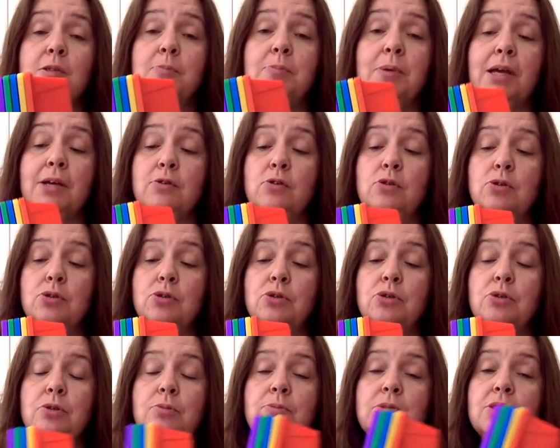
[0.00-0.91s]

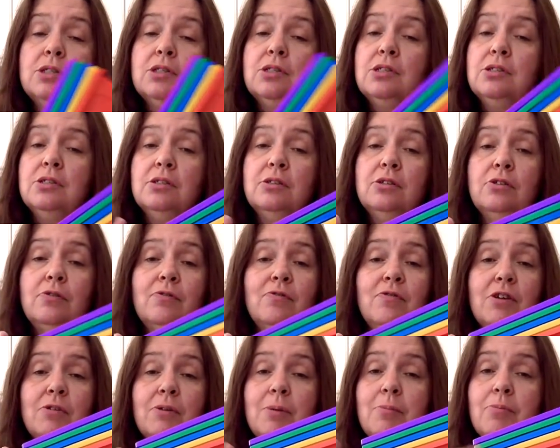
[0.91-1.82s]
bedroom. It's just, you know,
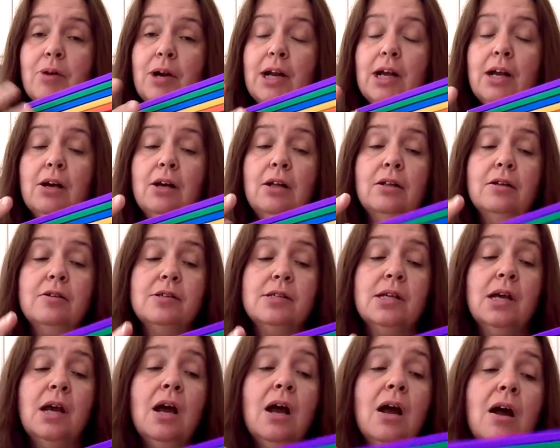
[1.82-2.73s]
very bright colors.